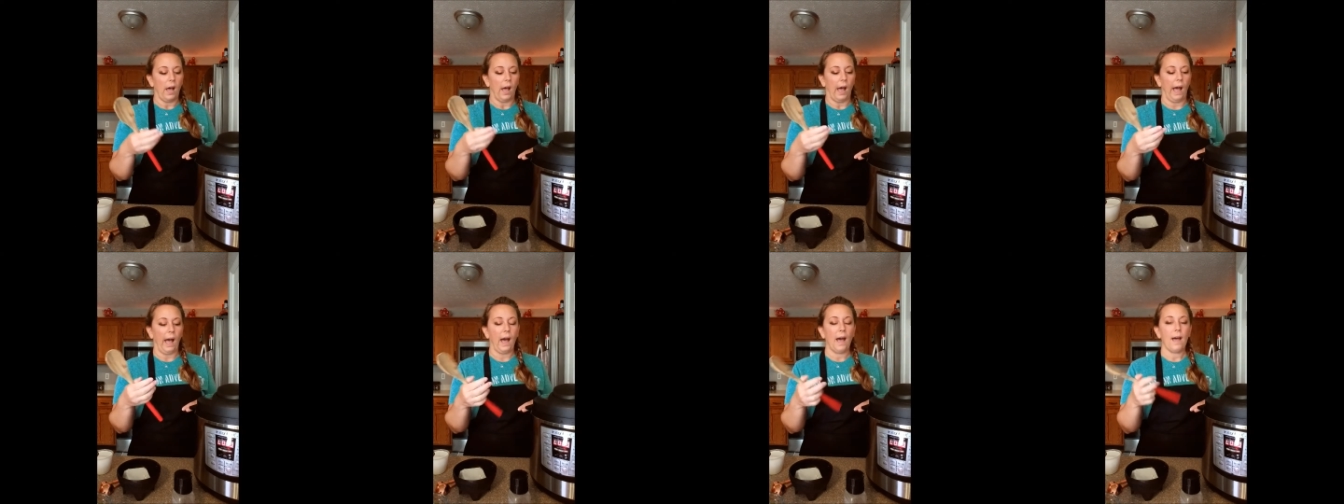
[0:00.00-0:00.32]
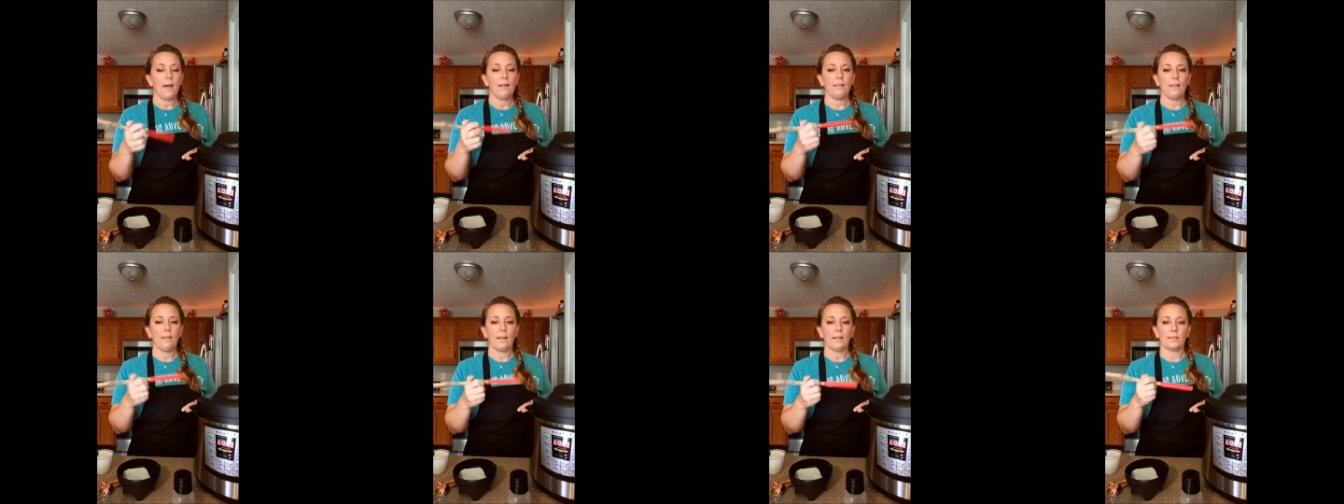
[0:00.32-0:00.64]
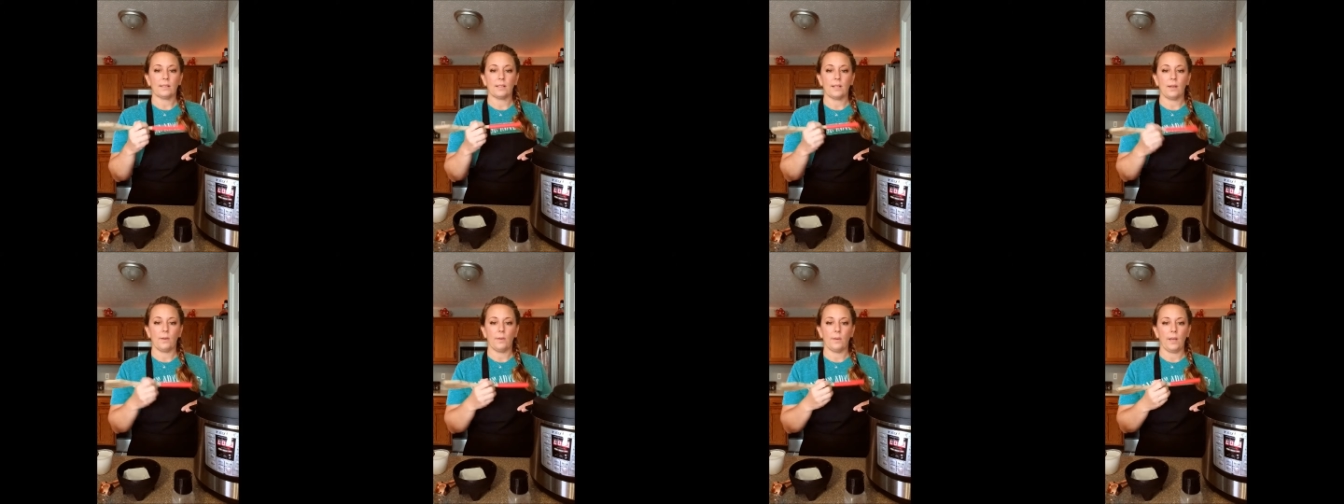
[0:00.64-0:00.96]
I like
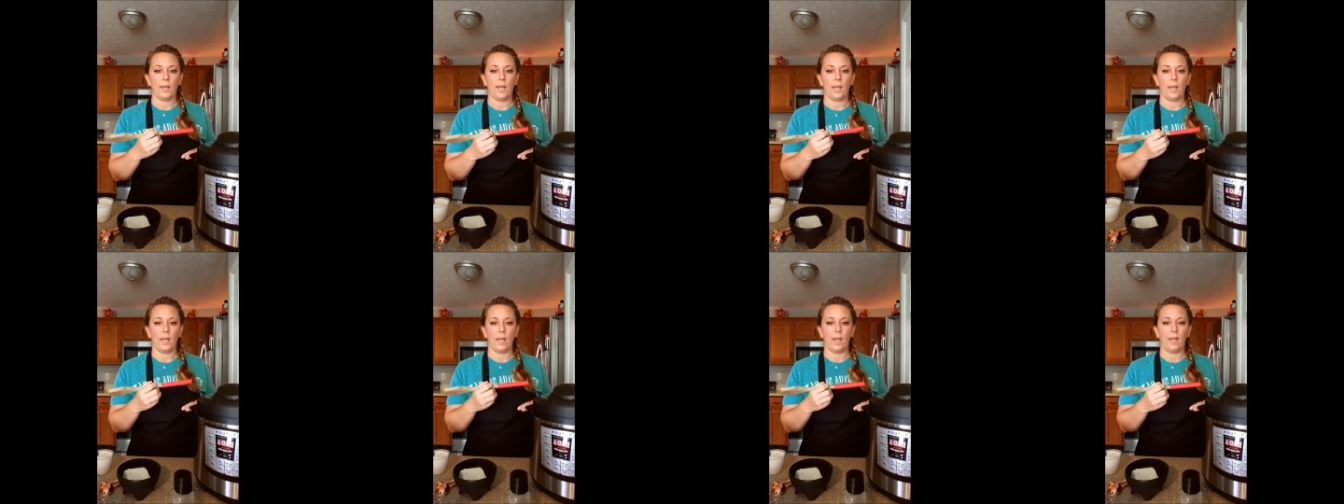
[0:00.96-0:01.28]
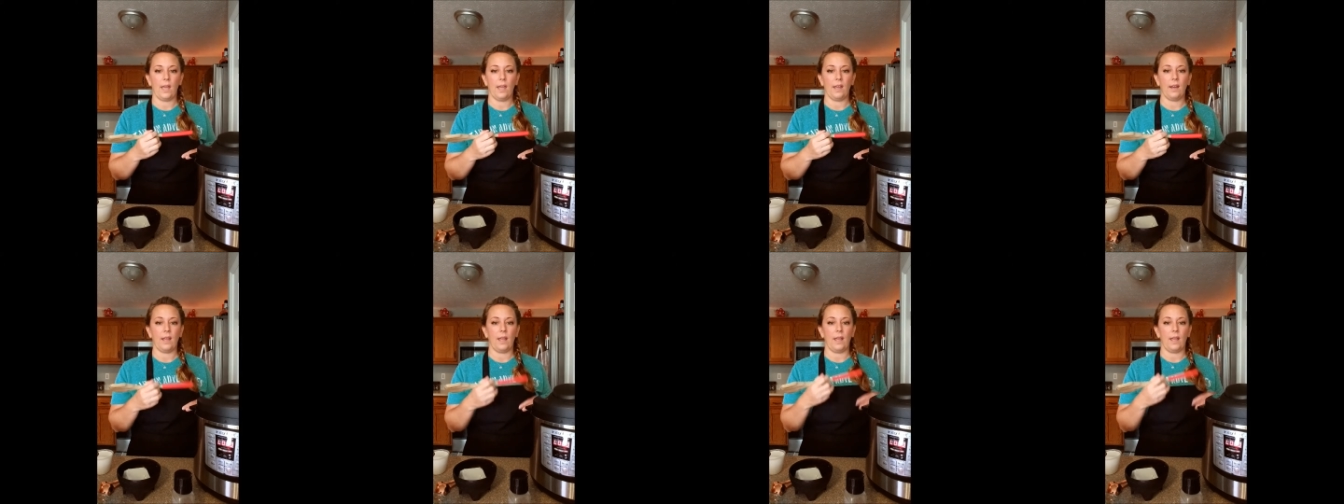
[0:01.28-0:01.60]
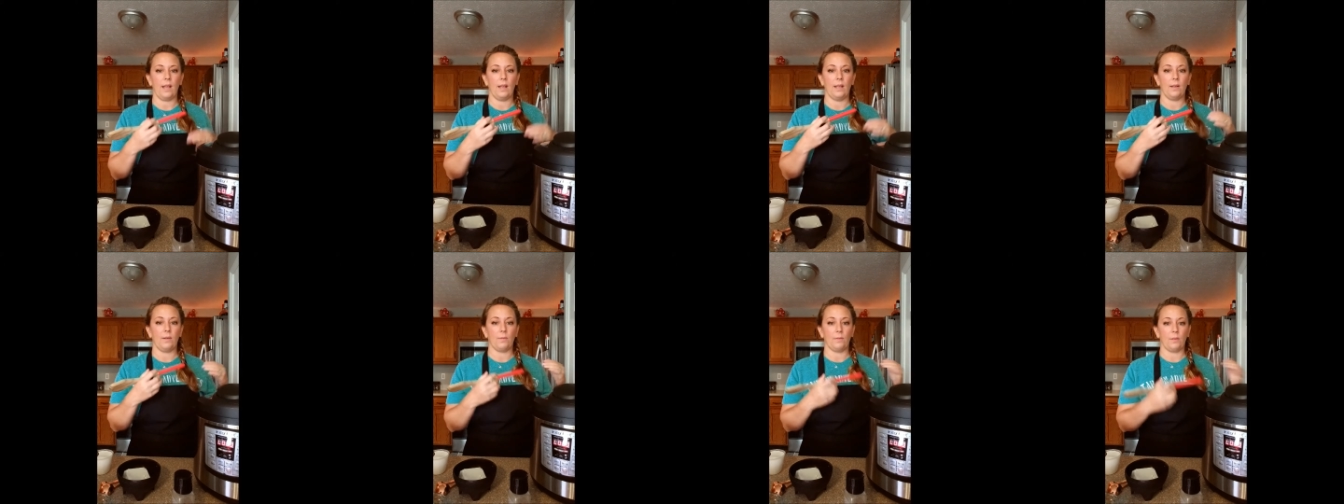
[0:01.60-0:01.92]
to go ahead
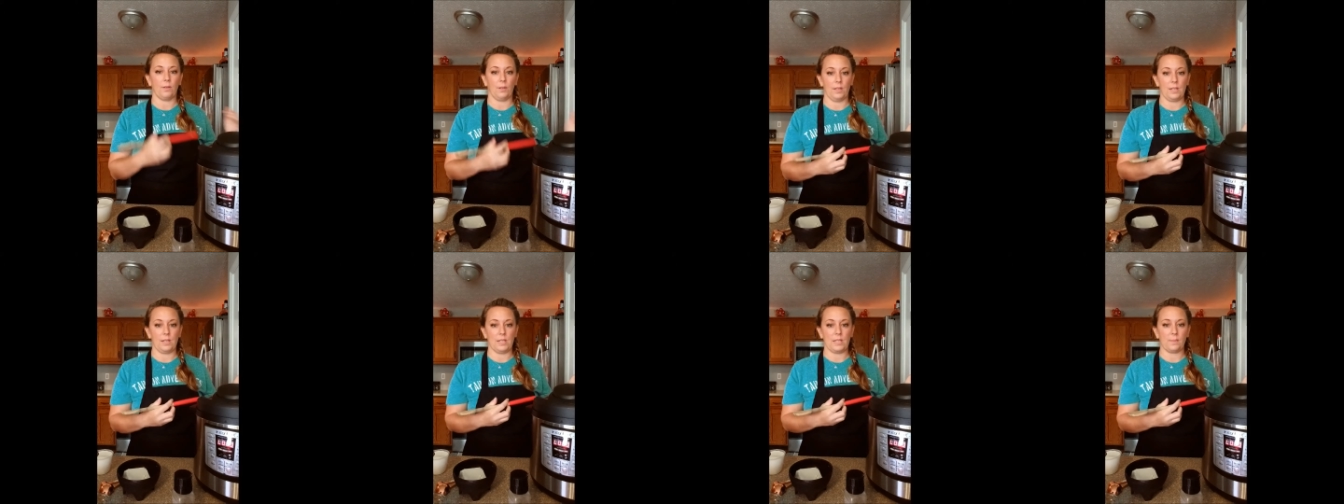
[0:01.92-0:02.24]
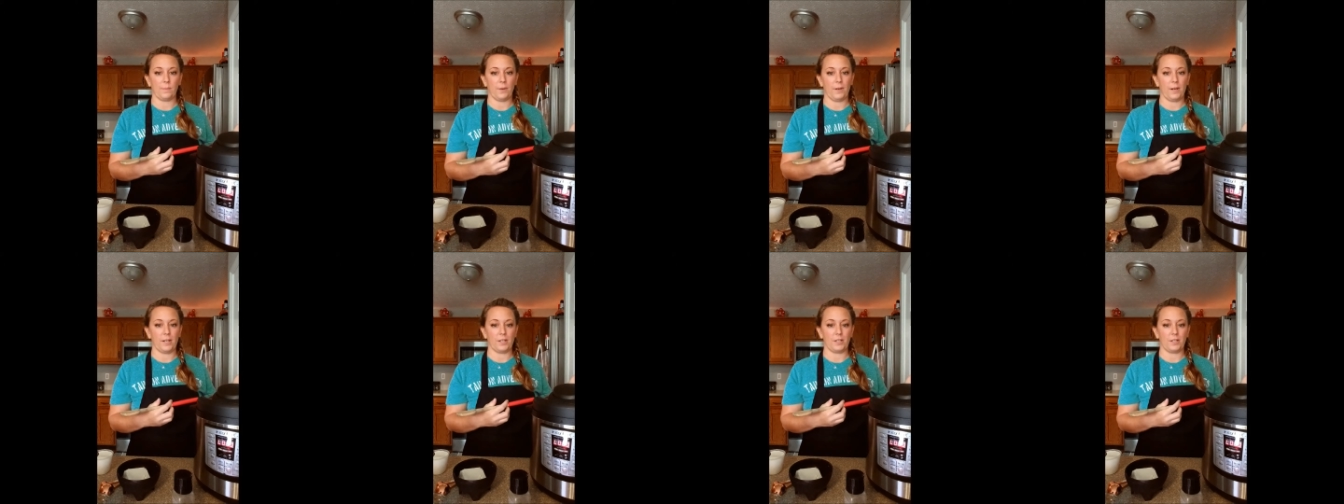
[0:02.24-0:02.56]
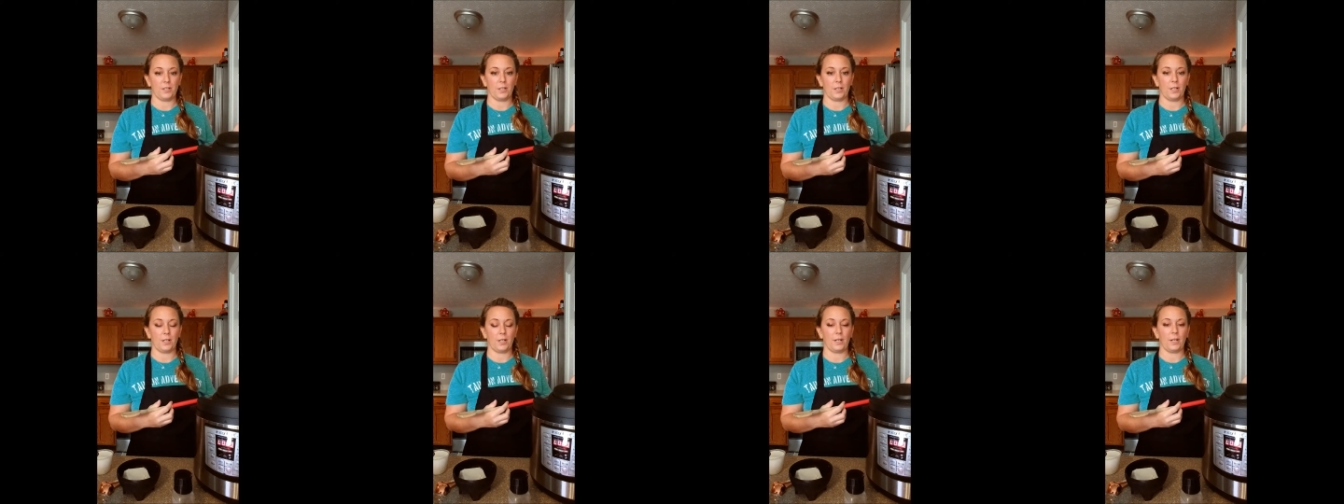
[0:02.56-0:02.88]
and release
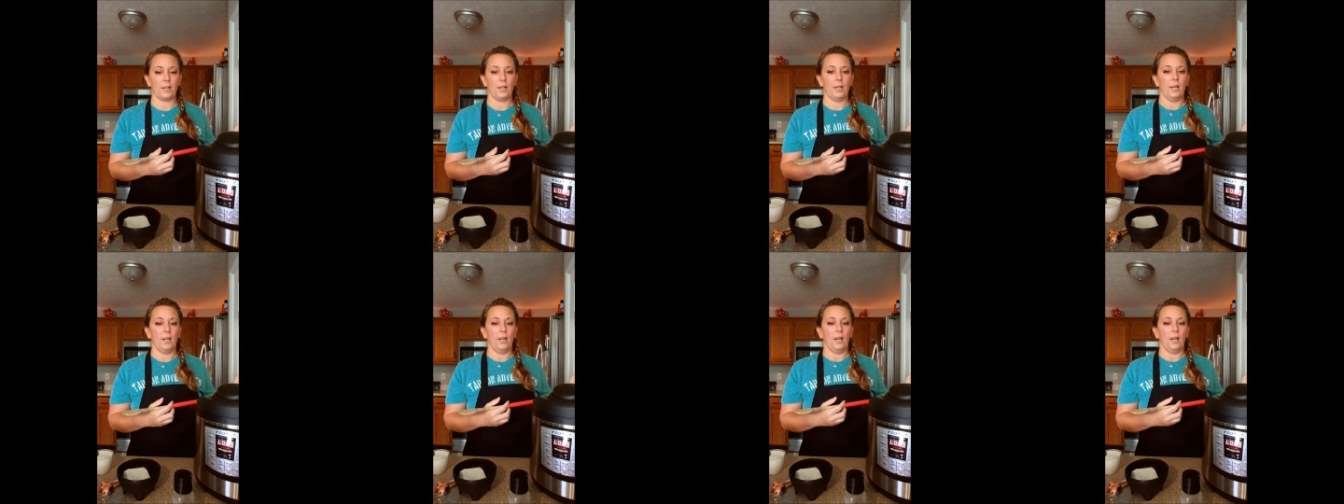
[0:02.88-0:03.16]
pressure.